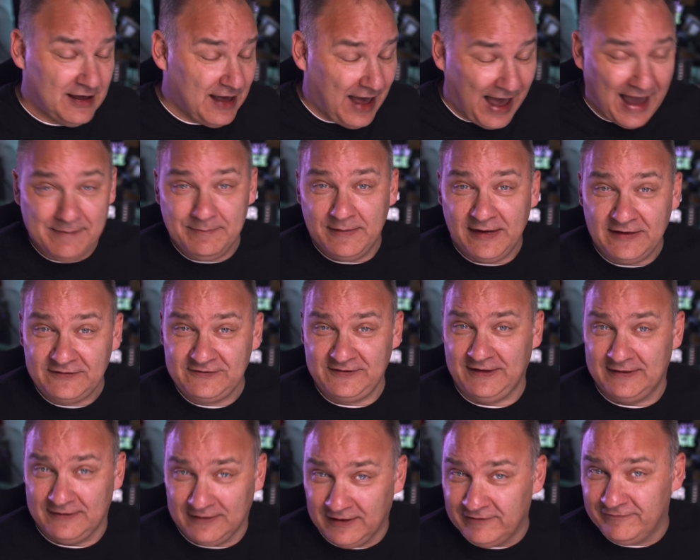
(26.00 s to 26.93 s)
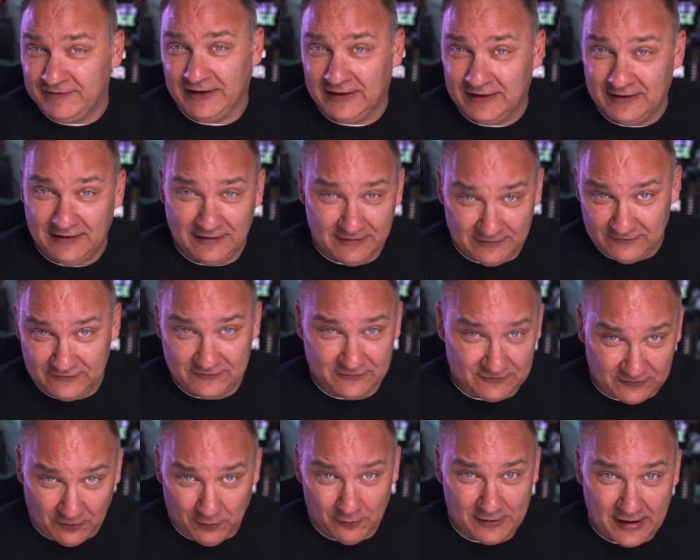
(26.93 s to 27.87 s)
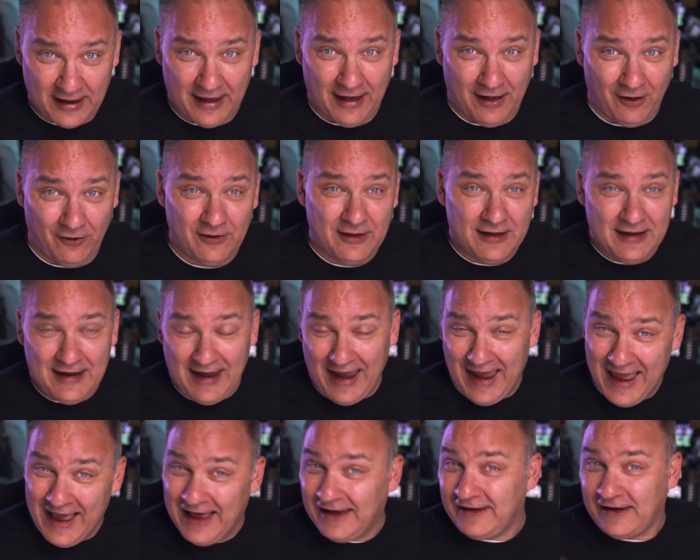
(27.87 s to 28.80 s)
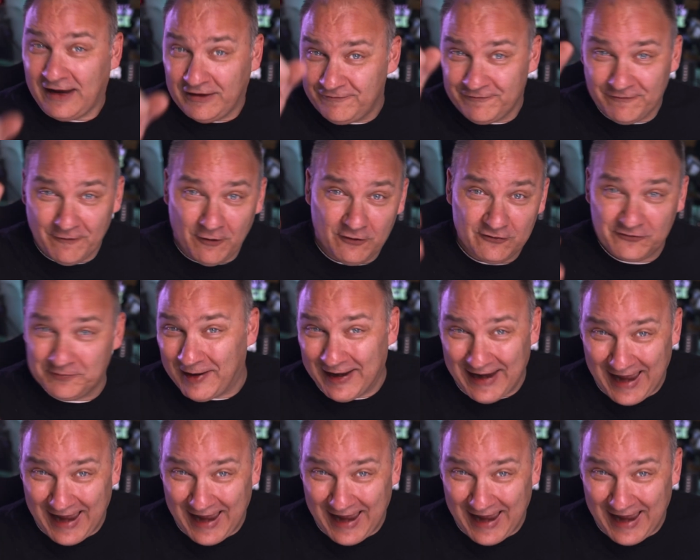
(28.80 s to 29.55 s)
I miss it living in SoCal. And I froze my